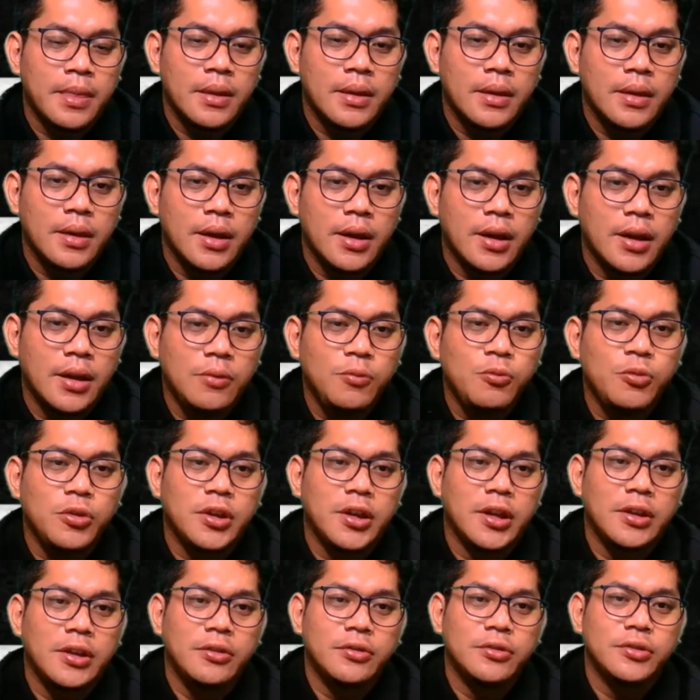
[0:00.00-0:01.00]
and we
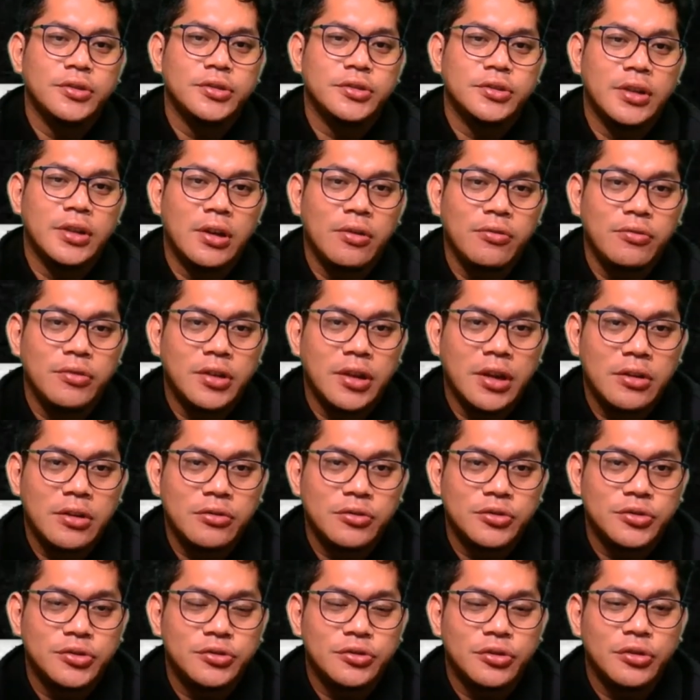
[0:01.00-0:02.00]
can use
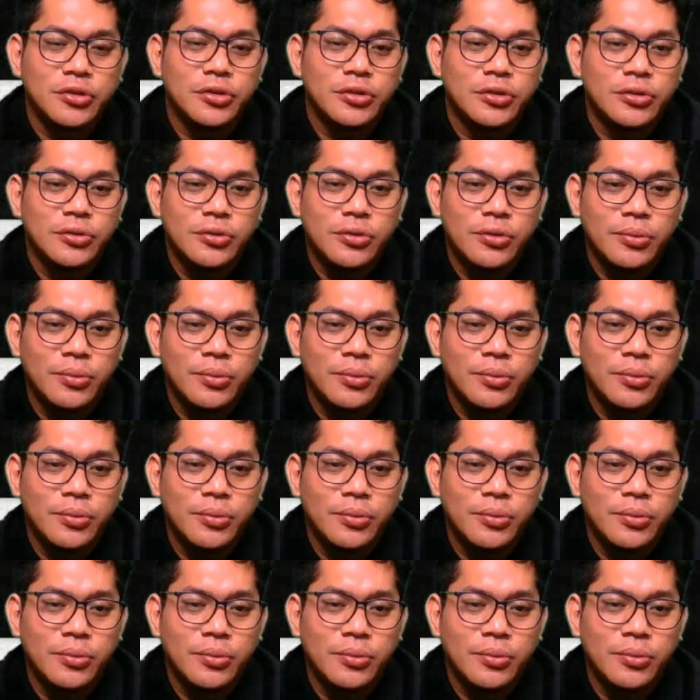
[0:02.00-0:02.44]
drone to